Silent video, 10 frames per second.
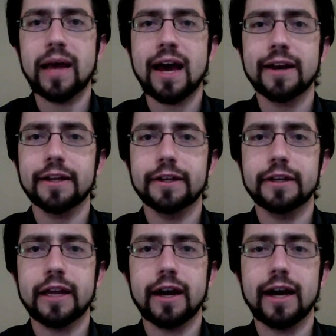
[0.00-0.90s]

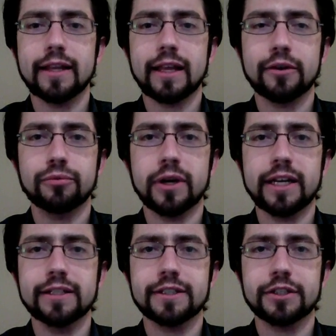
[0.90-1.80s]
adding a highlight of what
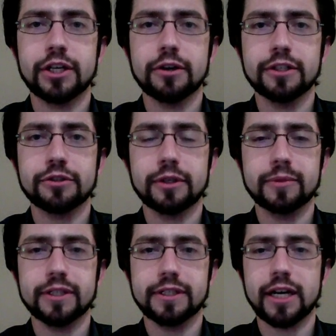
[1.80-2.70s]
is a charity stream
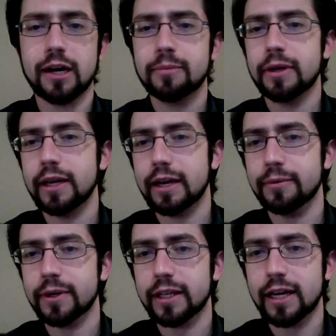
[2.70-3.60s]
to the top, and I
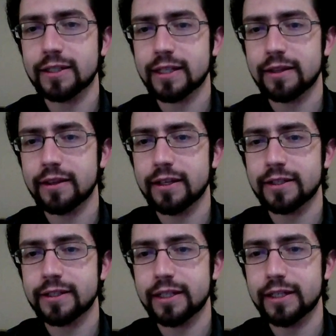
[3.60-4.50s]
realize that
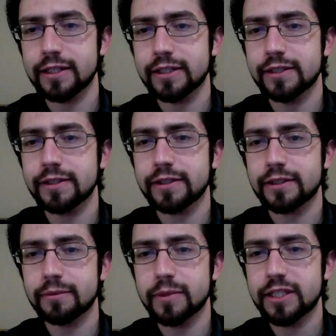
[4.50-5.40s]
this
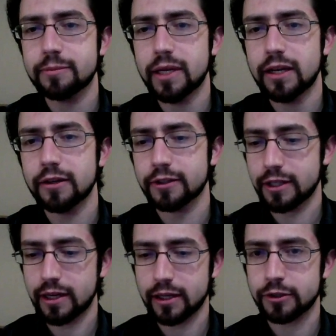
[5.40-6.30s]
is misspelled
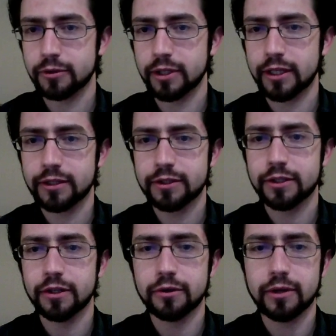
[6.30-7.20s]
actually,
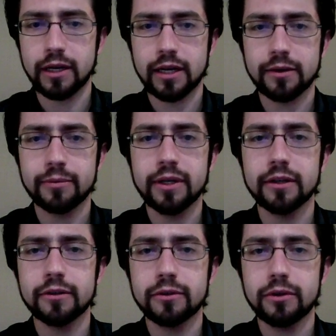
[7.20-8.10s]
so I
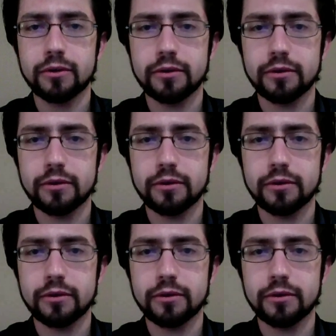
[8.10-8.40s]
will